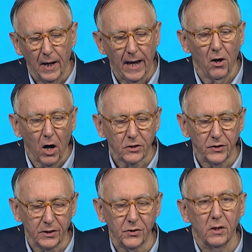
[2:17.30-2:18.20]
And
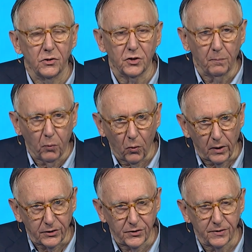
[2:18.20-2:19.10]
ArcGIS
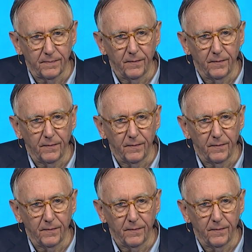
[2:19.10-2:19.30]
supports